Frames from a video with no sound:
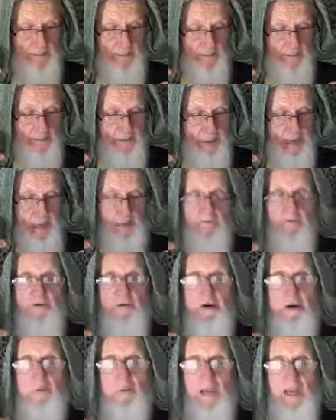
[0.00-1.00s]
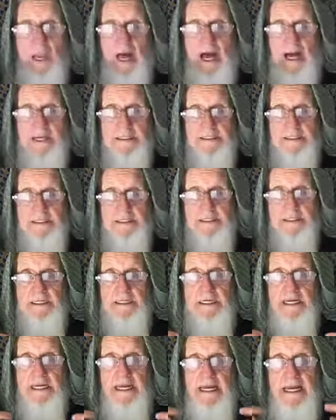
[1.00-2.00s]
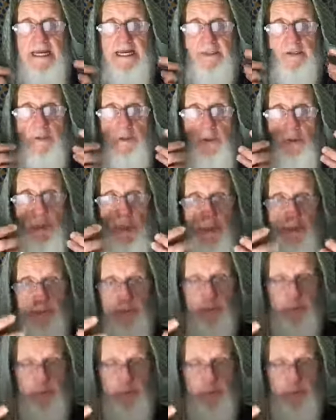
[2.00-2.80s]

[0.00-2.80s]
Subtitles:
not verbalize it. He's going